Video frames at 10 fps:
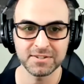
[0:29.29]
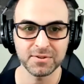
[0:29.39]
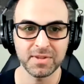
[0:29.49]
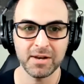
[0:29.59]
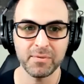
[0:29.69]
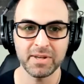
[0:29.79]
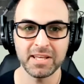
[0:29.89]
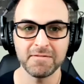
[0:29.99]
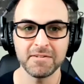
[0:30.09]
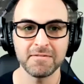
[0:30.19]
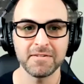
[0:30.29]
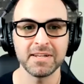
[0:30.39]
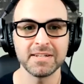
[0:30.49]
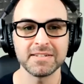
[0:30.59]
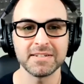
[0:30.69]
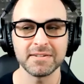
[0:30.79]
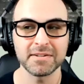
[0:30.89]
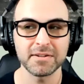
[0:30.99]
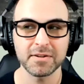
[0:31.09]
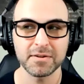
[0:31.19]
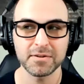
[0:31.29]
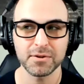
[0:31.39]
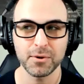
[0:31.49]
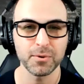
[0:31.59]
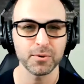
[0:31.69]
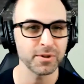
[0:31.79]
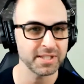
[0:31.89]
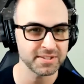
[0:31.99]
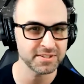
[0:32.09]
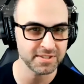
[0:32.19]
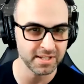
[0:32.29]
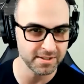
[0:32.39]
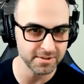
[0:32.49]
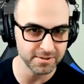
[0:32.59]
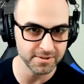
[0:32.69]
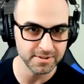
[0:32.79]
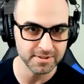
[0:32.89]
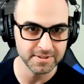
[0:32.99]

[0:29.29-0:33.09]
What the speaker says: So that way, even if it isn't totally standard,